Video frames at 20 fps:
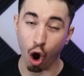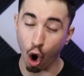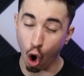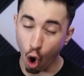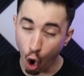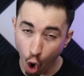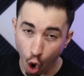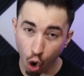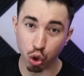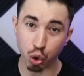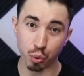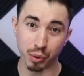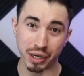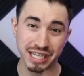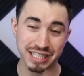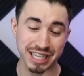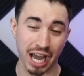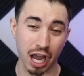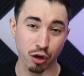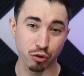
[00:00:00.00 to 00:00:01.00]
all the way
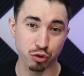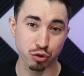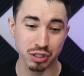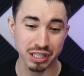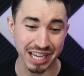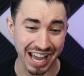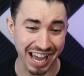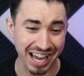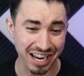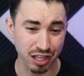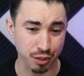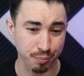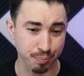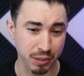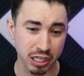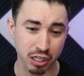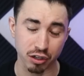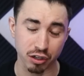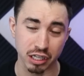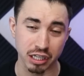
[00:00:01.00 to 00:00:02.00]
down to the end of the
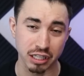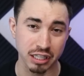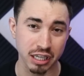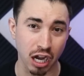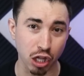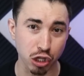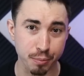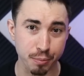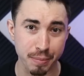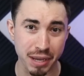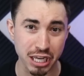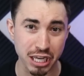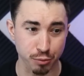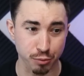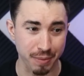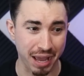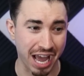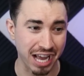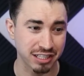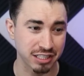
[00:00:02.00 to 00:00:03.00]
period. The other major
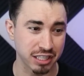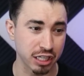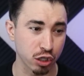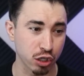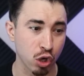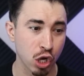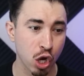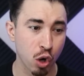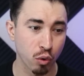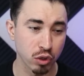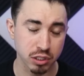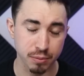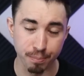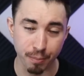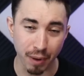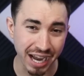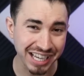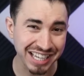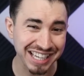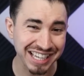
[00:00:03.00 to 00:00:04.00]
match here was
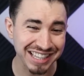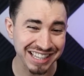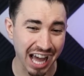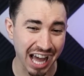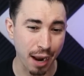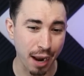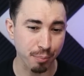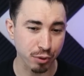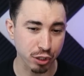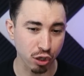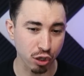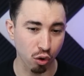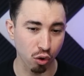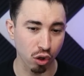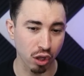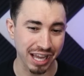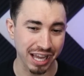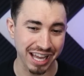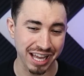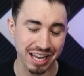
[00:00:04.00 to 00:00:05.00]
Mikey
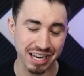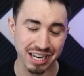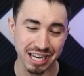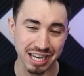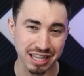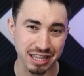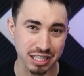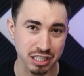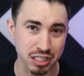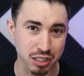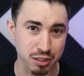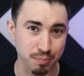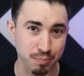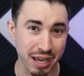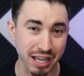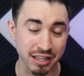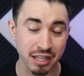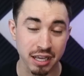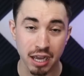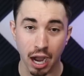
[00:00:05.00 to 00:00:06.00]
Labriola and Ethan
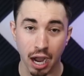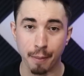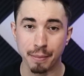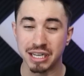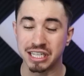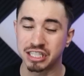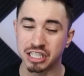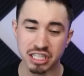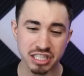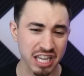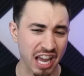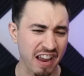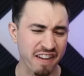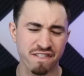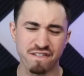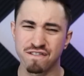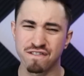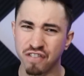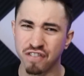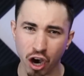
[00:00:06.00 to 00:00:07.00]
Smith. I mean, just a
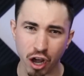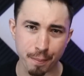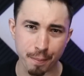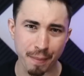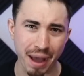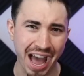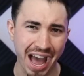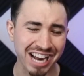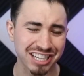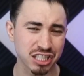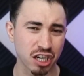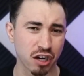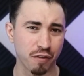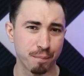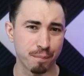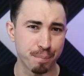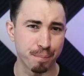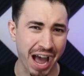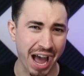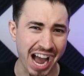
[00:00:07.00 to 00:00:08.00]
fun match
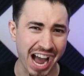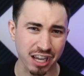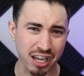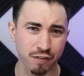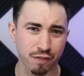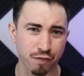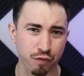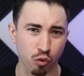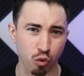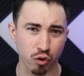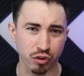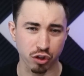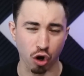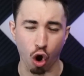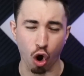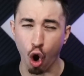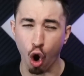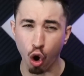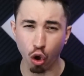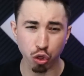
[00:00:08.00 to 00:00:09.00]
of back and forth
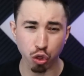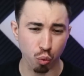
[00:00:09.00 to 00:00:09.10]
all the